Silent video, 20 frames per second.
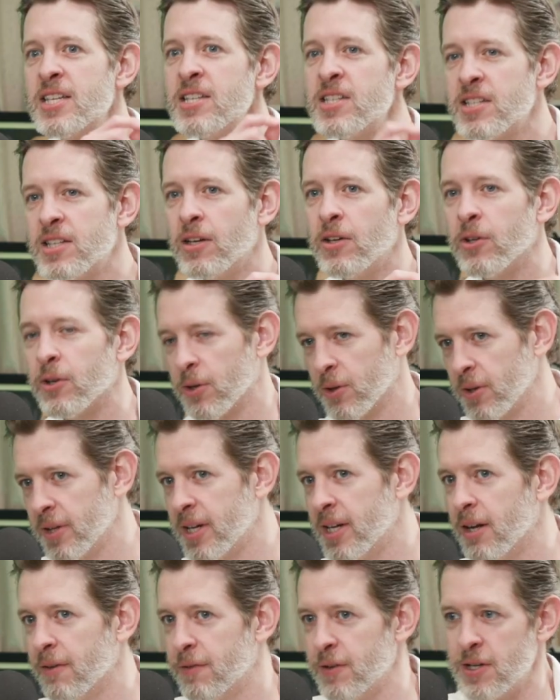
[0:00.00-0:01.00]
is still early
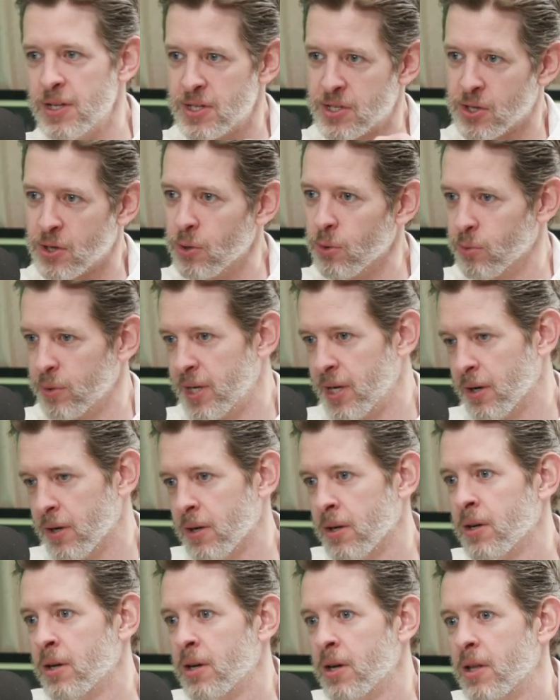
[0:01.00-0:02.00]
enough in his
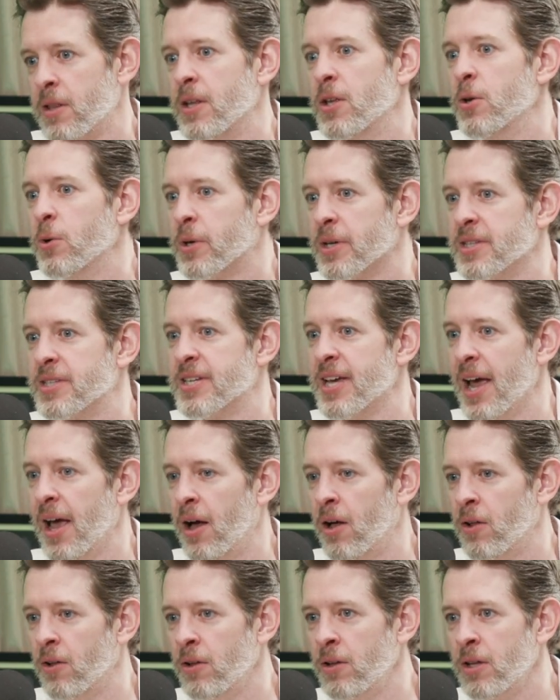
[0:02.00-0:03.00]
career that you can
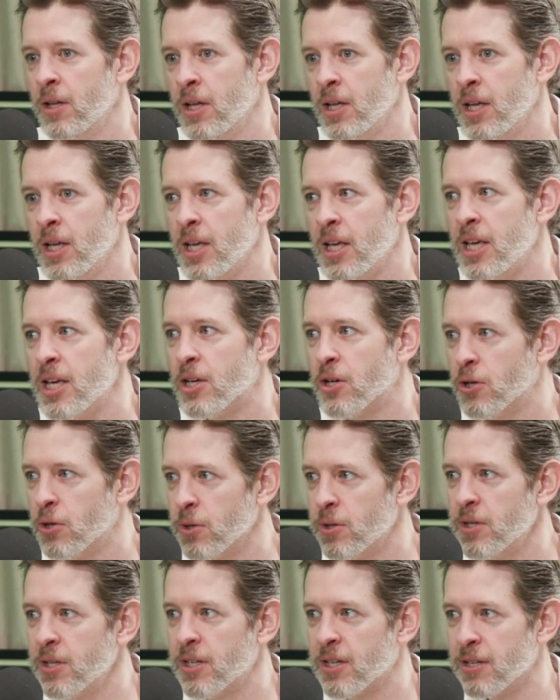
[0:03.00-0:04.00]
tell he
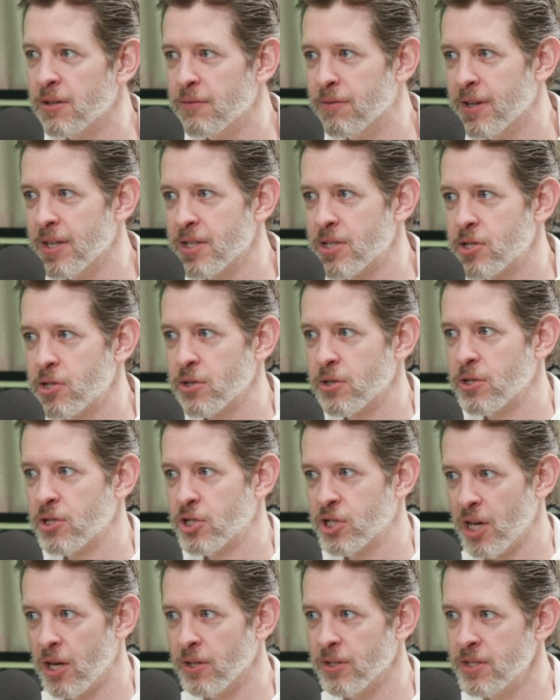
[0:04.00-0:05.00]
couldn't convince
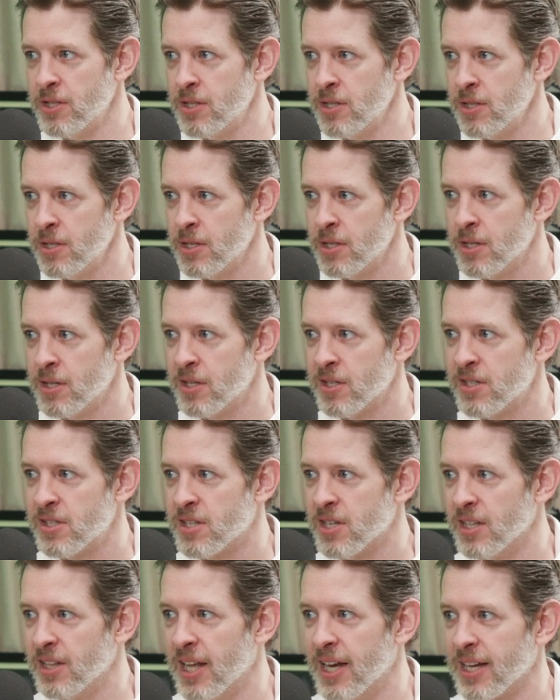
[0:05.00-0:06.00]
Shelton
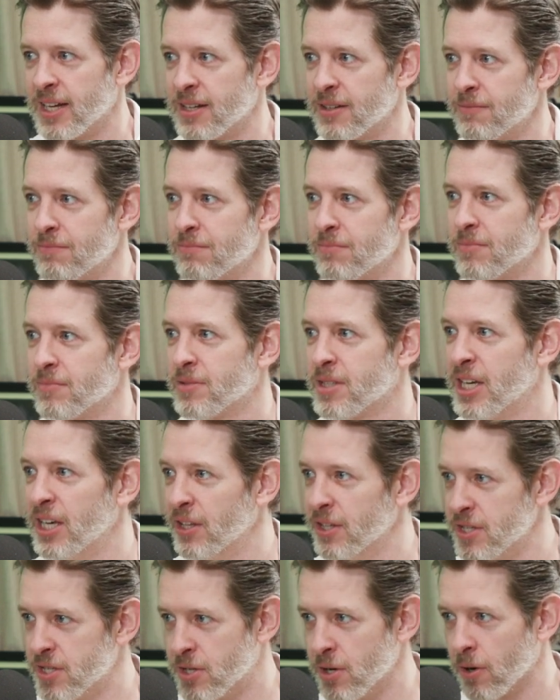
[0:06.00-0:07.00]
to like
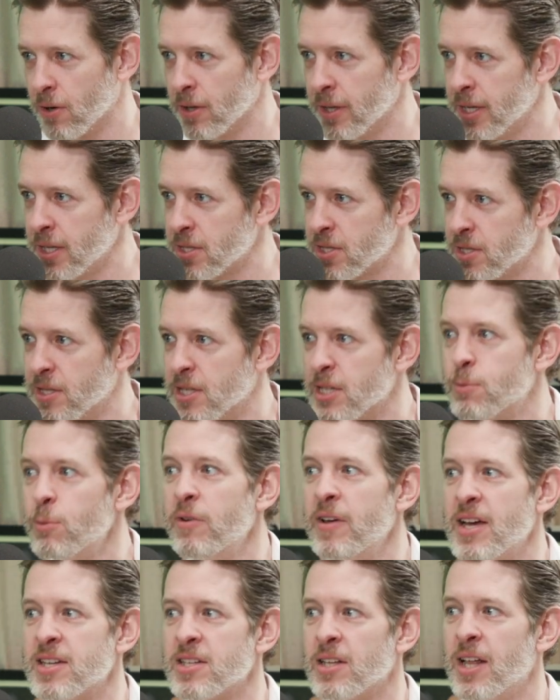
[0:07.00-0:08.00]
kill his darlings. This
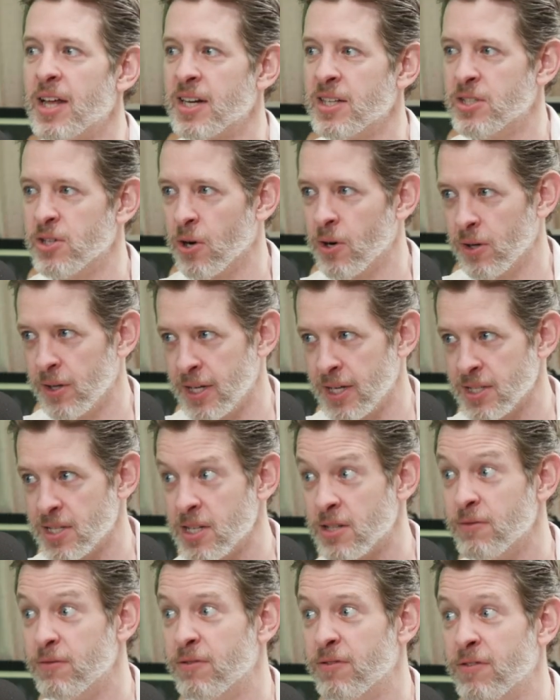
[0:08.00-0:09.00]
movie has a lot of darlings.
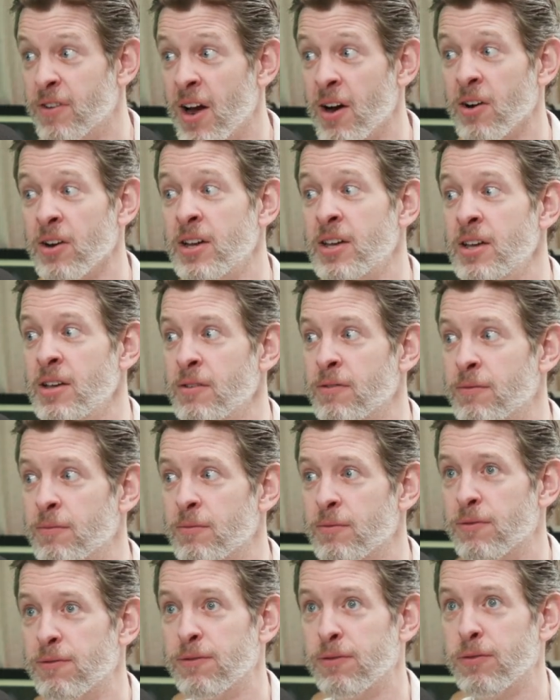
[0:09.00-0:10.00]
It's very
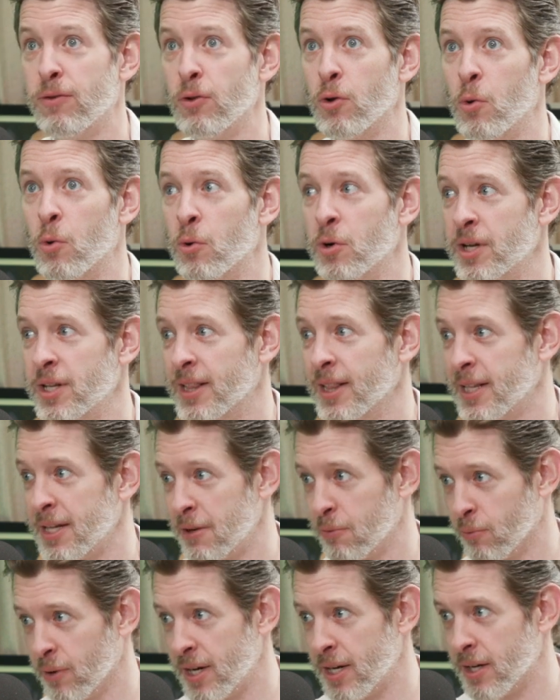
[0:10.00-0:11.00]

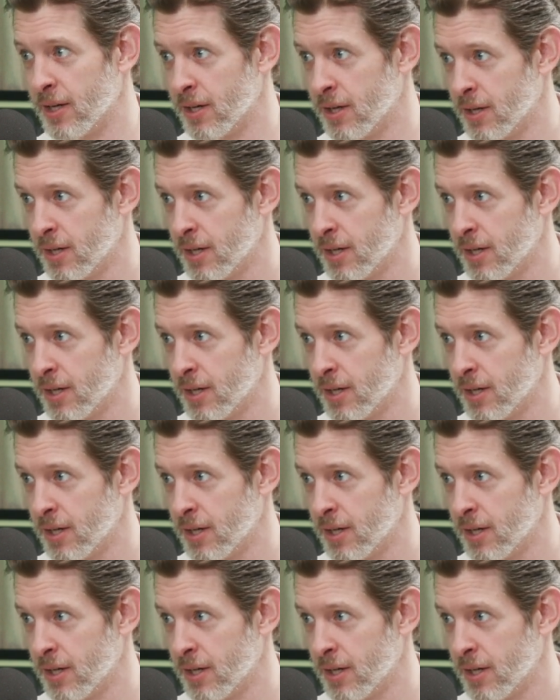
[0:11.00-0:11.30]
floridly written.